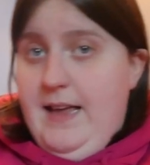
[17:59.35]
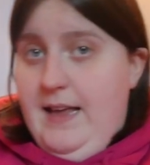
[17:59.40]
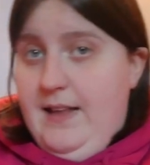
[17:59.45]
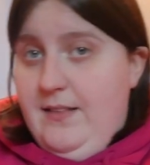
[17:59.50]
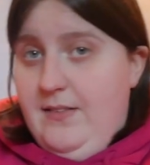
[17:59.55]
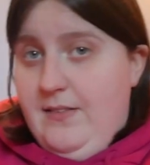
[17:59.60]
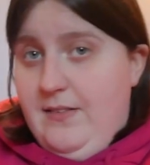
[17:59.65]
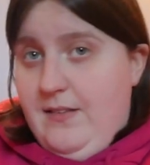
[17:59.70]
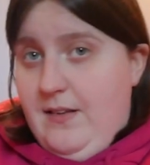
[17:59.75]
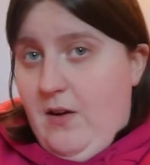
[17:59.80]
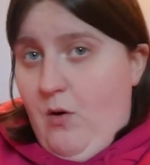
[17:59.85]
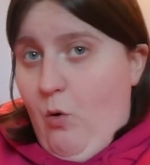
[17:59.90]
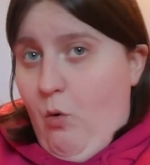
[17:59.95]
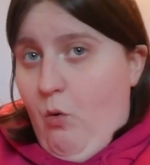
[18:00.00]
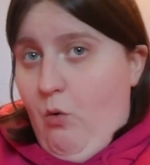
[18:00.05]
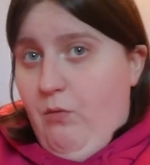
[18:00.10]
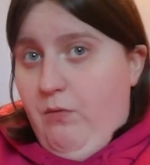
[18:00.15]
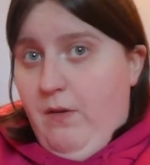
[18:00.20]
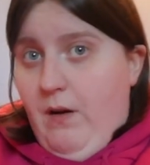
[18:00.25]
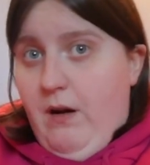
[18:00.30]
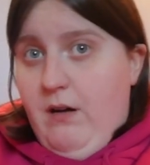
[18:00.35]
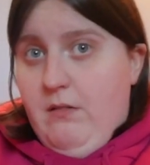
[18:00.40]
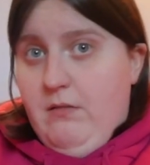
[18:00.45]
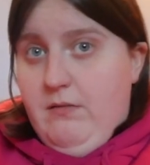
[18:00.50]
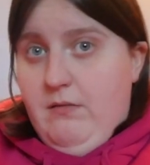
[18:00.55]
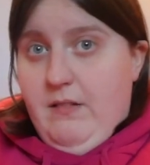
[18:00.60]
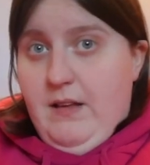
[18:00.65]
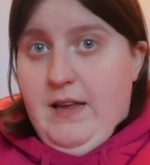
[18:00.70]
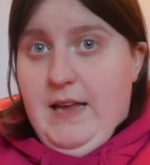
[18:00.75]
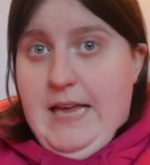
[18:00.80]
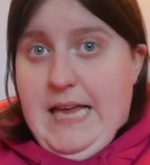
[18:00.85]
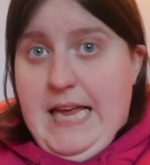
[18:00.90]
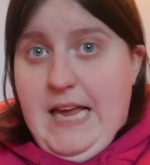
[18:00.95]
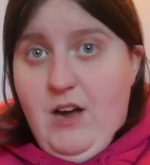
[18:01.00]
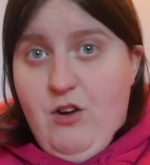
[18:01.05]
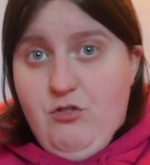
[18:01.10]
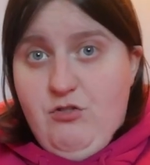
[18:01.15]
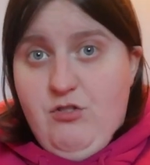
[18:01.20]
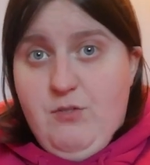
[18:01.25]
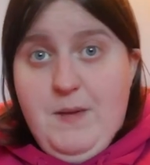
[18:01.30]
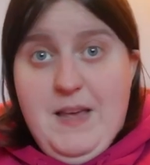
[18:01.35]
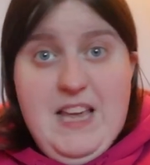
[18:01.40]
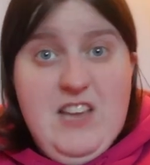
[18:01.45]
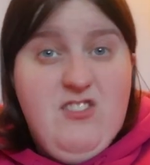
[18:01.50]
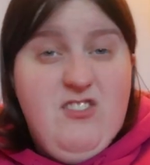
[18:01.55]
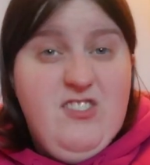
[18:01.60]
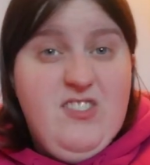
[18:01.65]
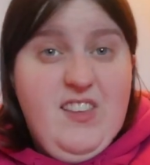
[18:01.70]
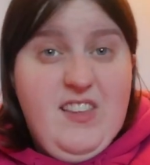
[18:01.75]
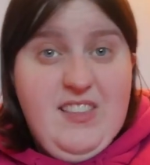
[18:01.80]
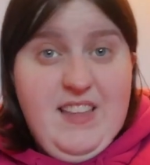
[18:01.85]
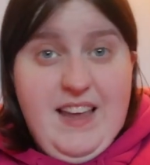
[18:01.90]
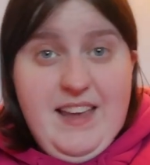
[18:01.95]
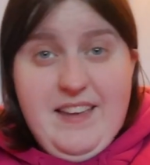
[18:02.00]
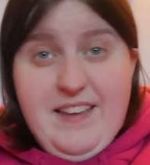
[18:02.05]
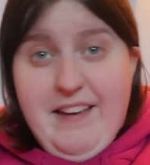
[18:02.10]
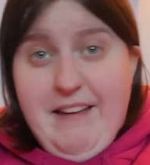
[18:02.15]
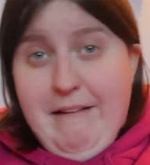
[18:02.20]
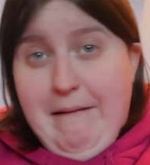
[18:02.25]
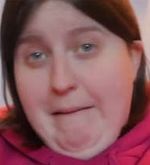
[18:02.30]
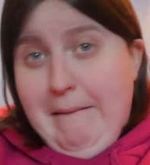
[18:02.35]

It's over 800 pages, I think,